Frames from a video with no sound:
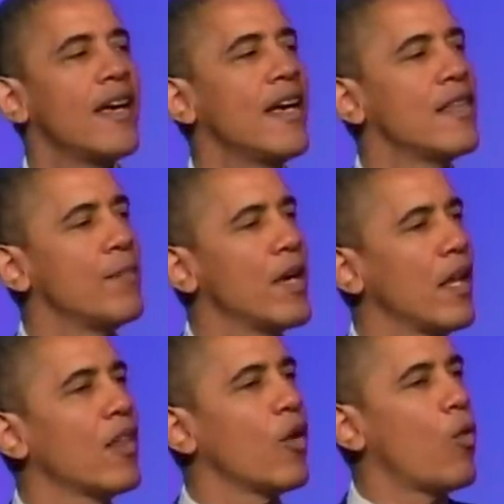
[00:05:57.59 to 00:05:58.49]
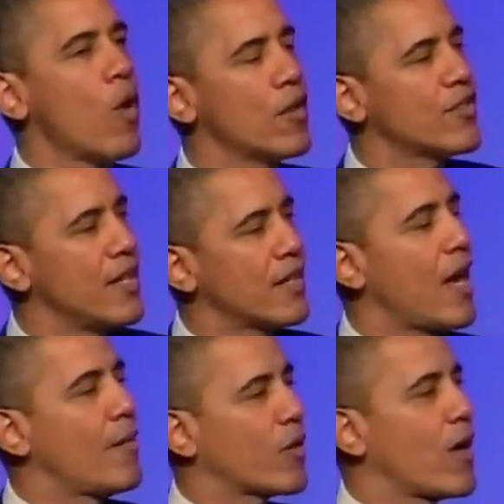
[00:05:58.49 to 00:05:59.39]
in the middle of the worst
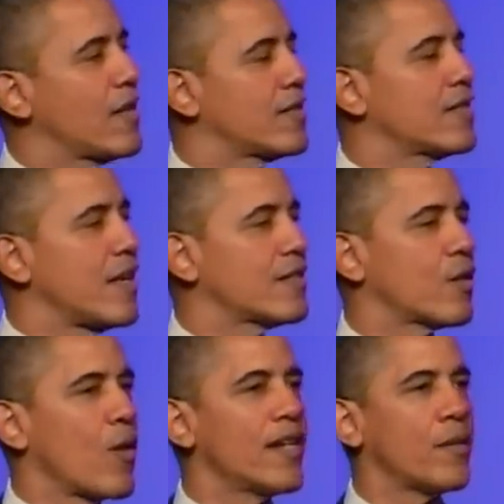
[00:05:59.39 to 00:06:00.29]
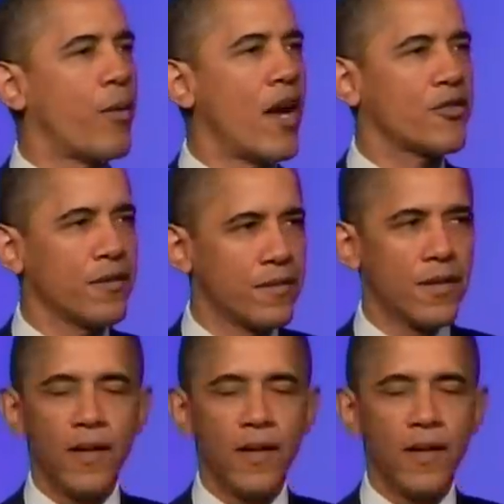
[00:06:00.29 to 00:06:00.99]
economic crisis since the Great Depression.